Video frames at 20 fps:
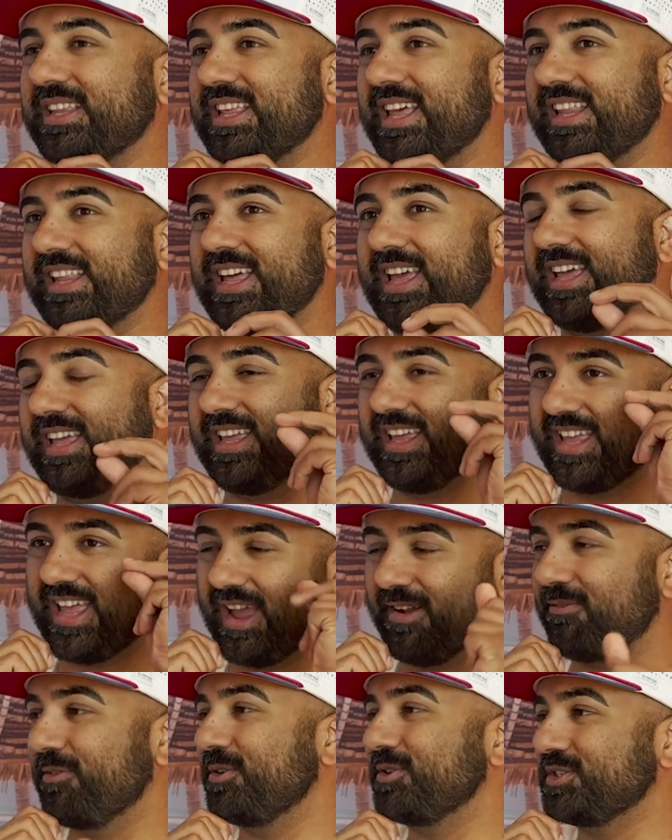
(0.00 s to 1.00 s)
that like
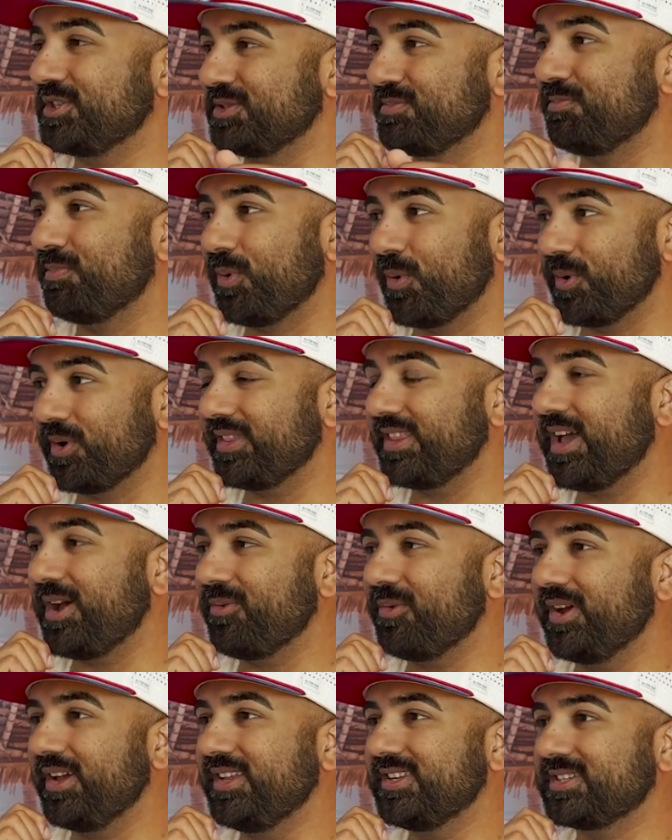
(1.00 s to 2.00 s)
everyone's just born that
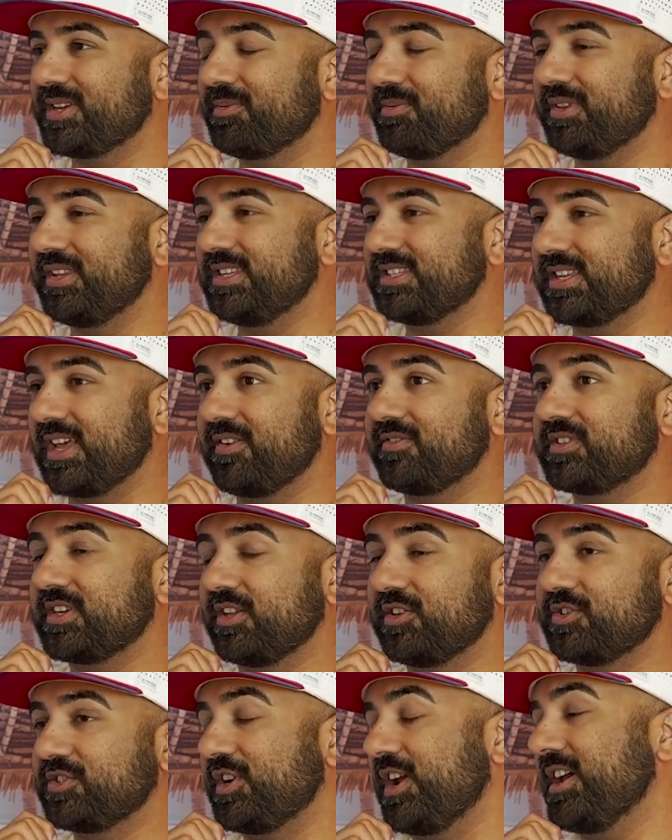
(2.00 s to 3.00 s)
way. Some of these live
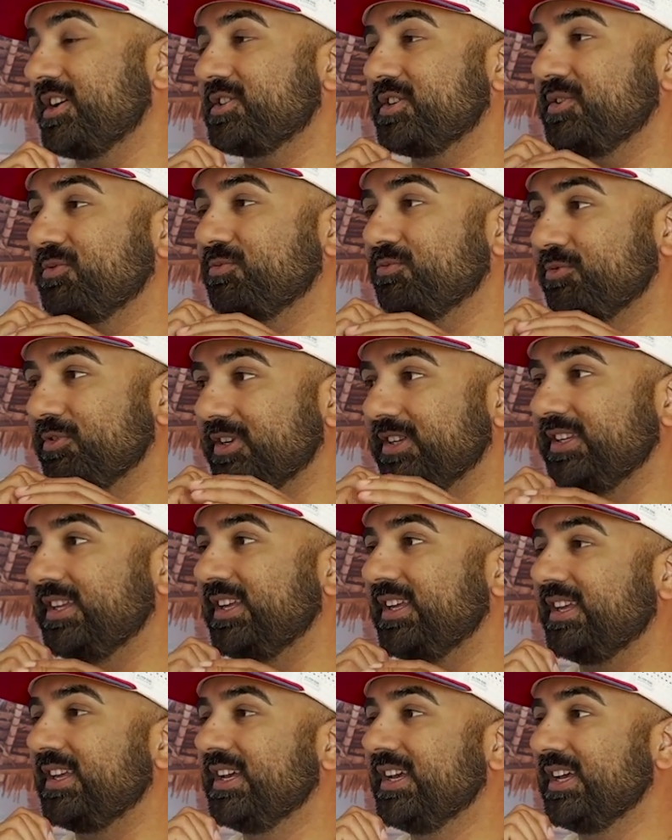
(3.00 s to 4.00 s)
sellers are actually
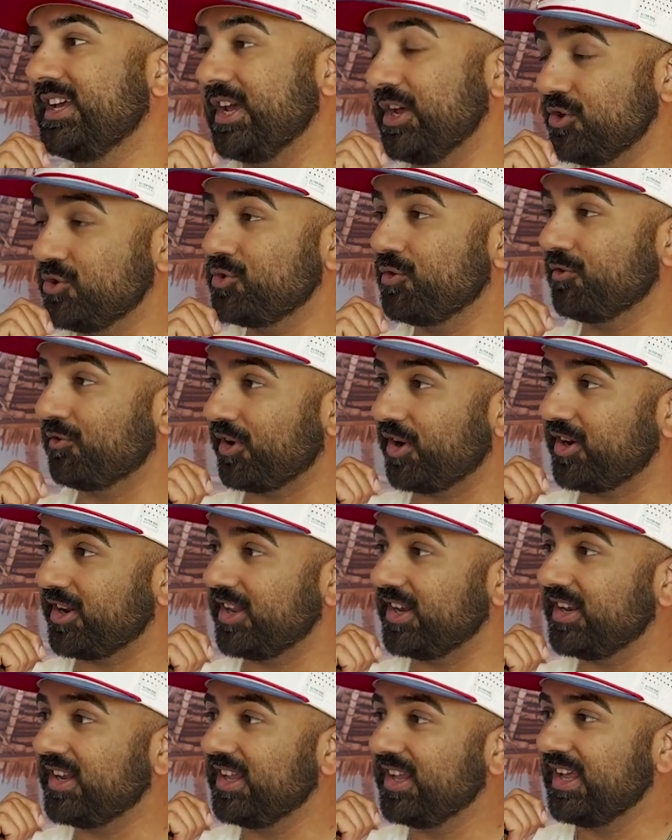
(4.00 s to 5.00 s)
really
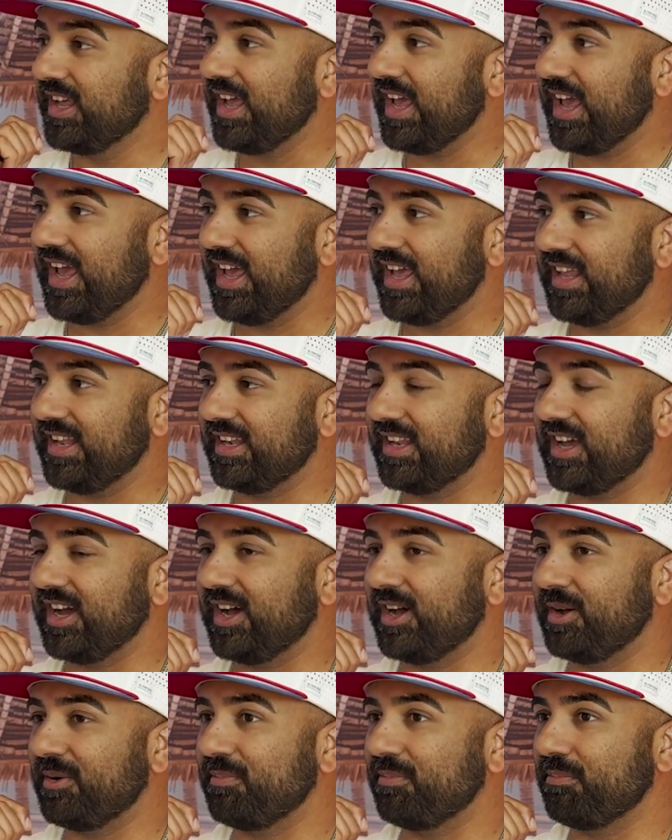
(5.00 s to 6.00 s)
introverted. And,
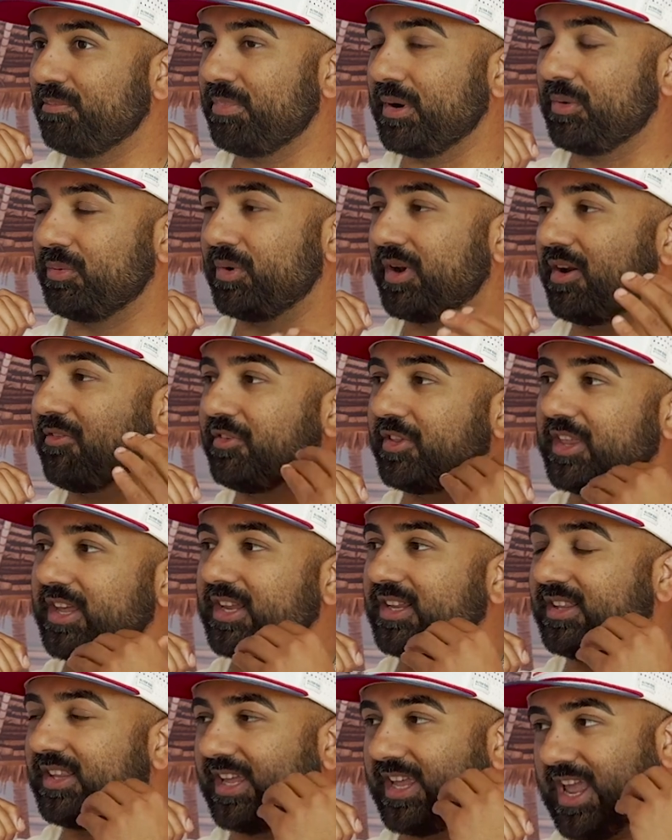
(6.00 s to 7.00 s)
but whenever
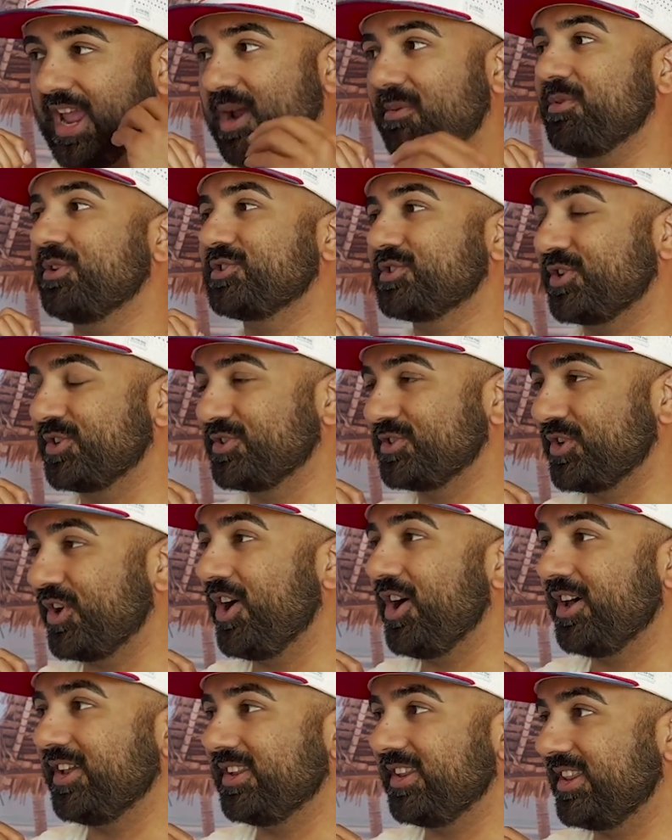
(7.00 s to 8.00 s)
the camera turns
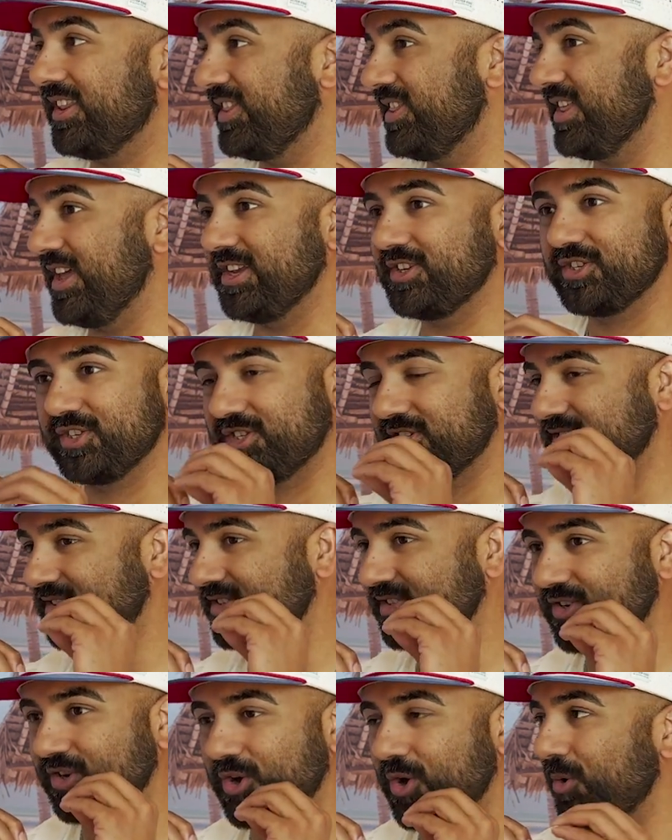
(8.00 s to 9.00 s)
on, they just
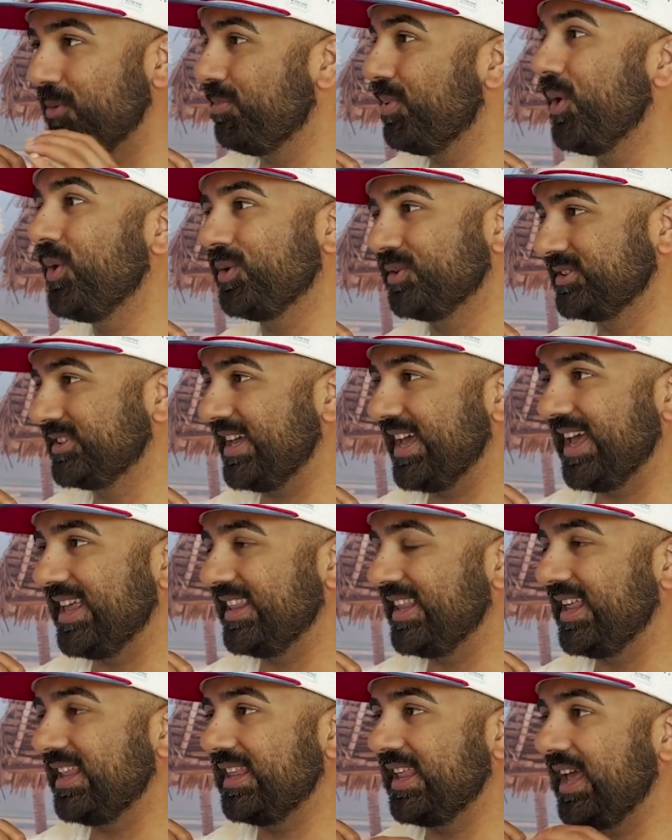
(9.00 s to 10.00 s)
go bold.
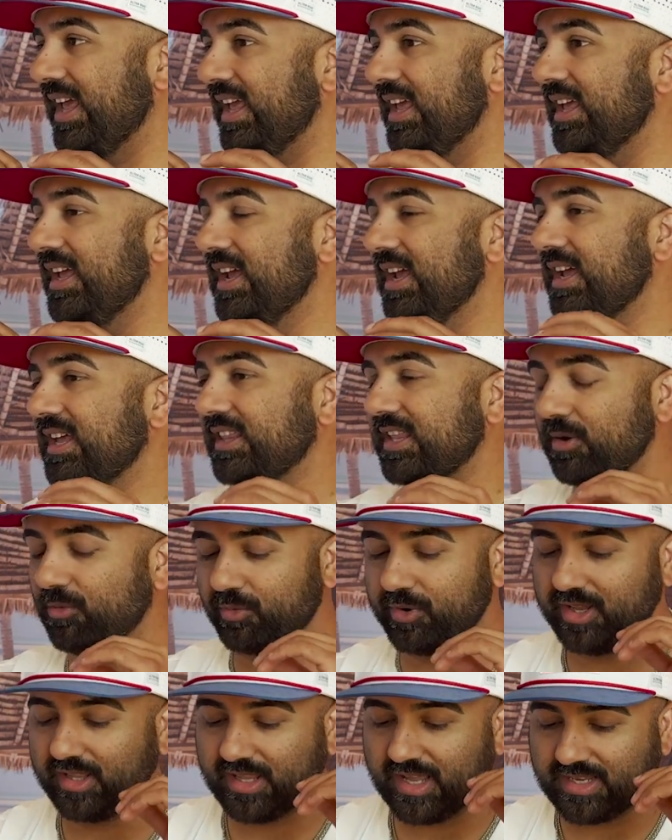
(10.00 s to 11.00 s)
And then they
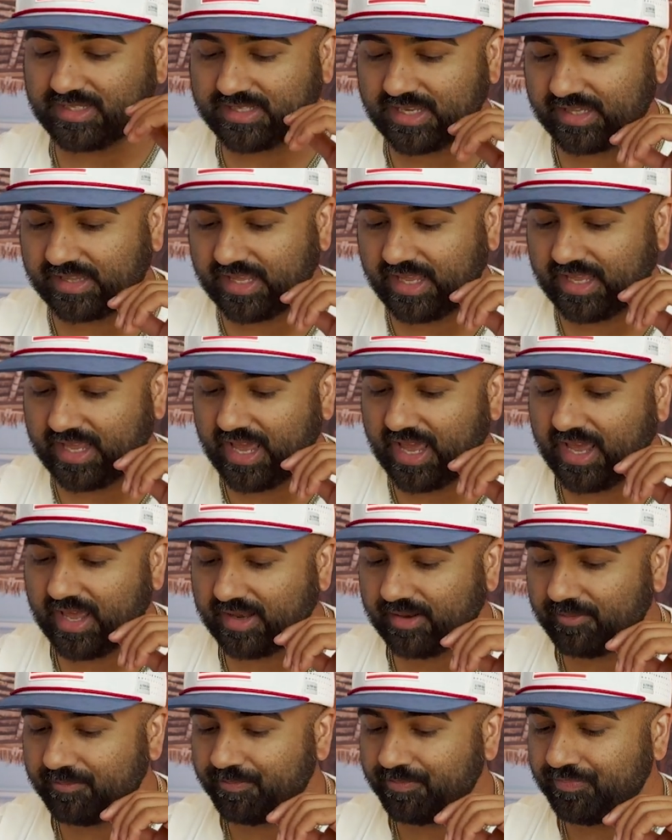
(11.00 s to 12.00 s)
realize that they can't